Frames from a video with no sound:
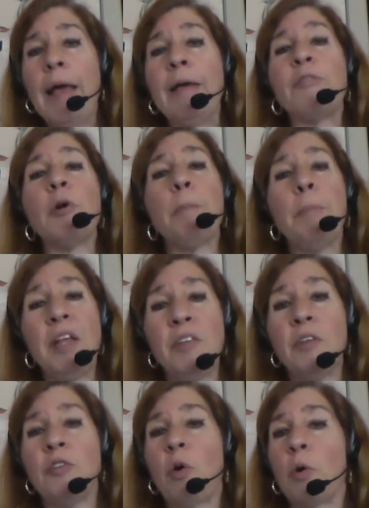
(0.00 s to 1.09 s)
If you're a
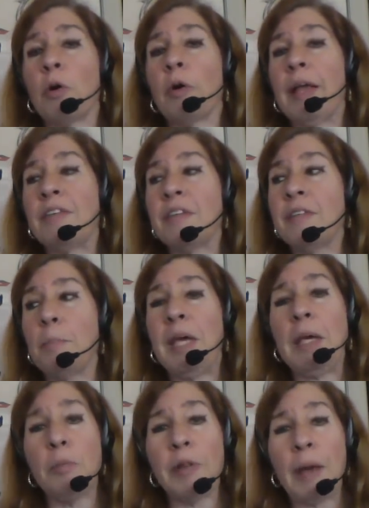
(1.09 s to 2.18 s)
business owner, is it the
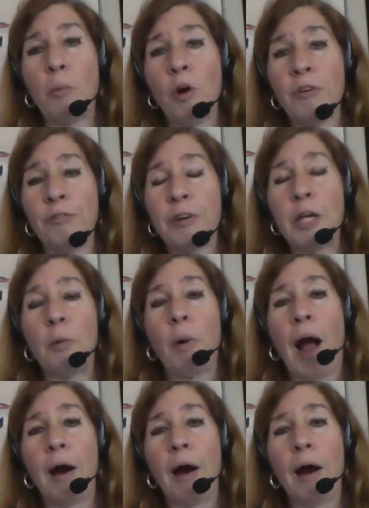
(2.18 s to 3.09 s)
people that work for you?